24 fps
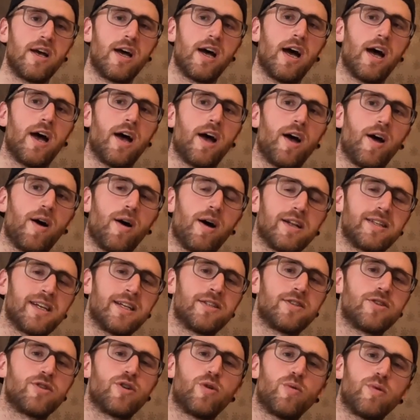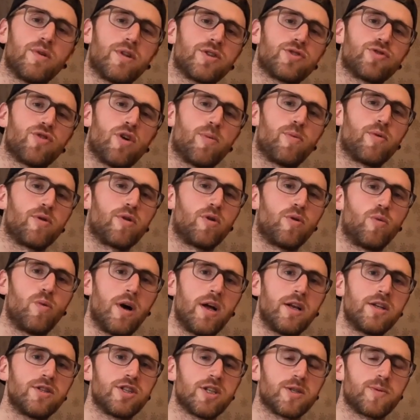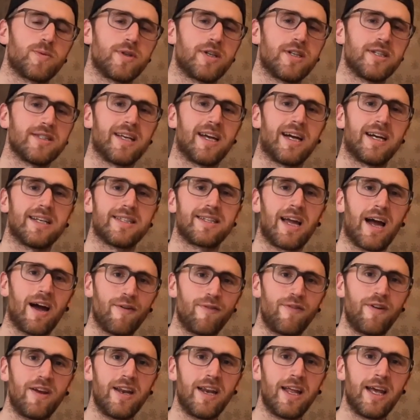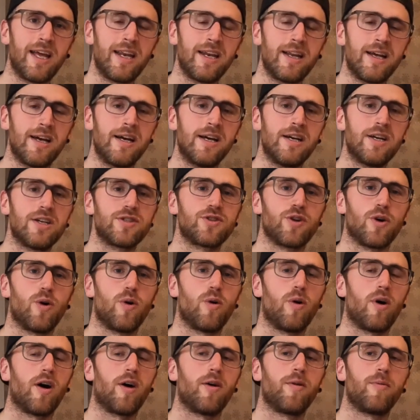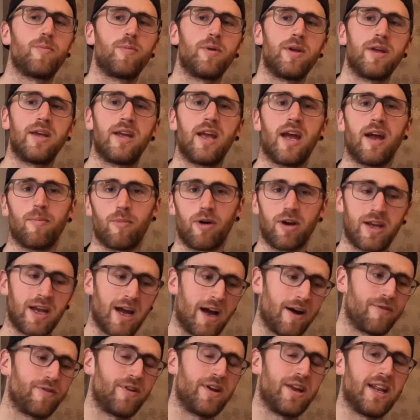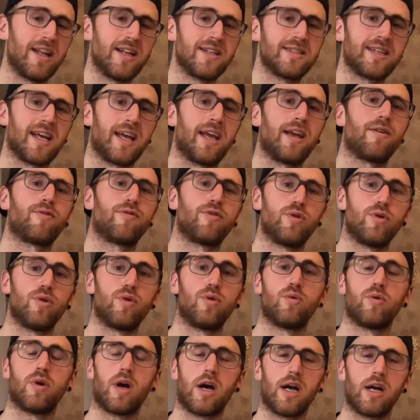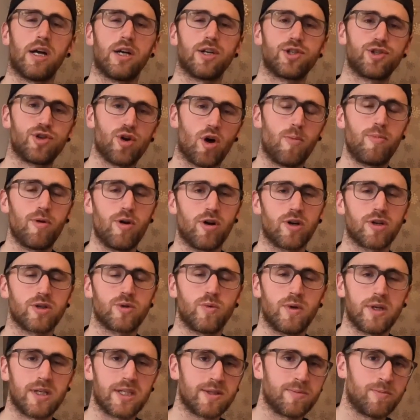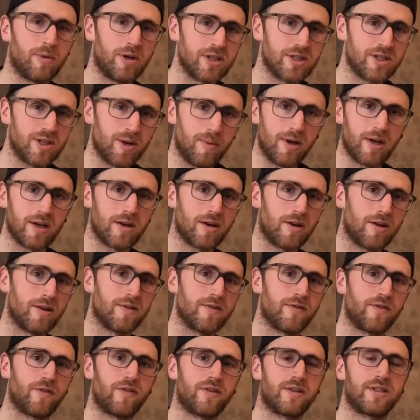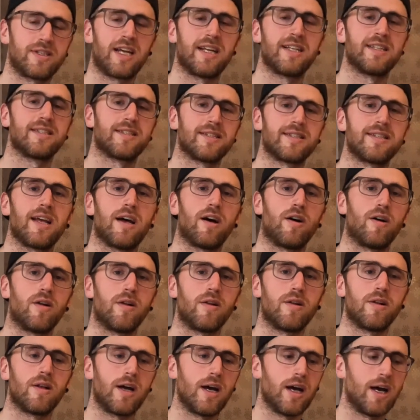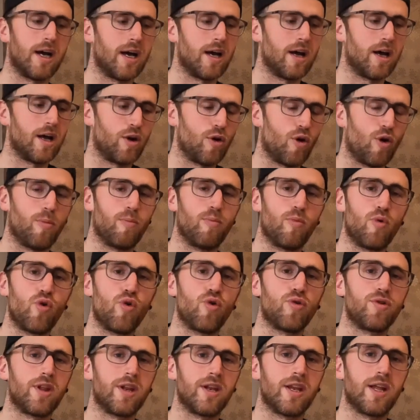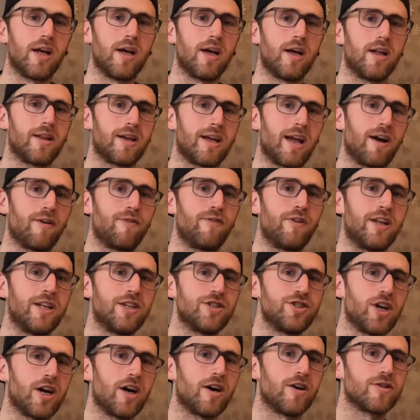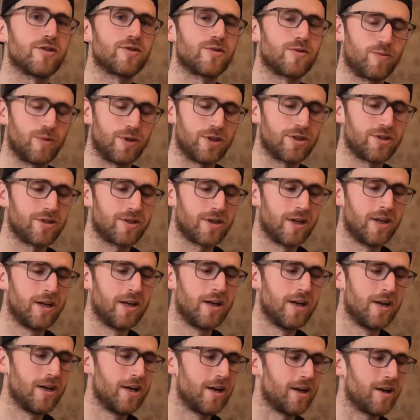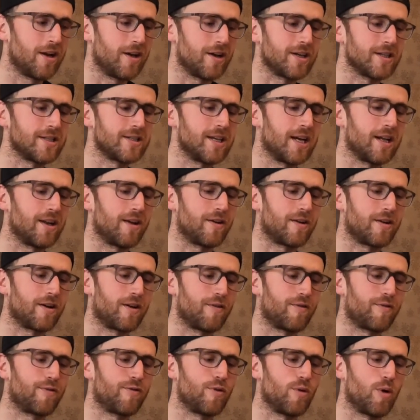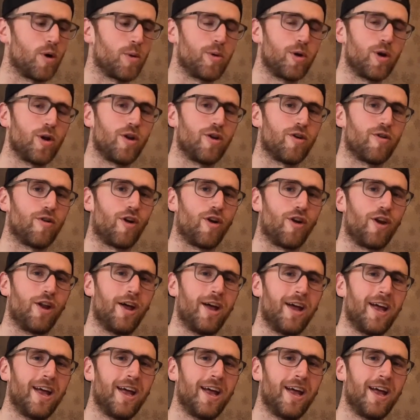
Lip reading: I tend to go with the tropical one just because it has caffeine in. So I've been getting my caffeine intake through shot blocks, which my stomach kind of tends to settle a lot more than the caffeine gels, which, like I said, I kind of threw up earlier on.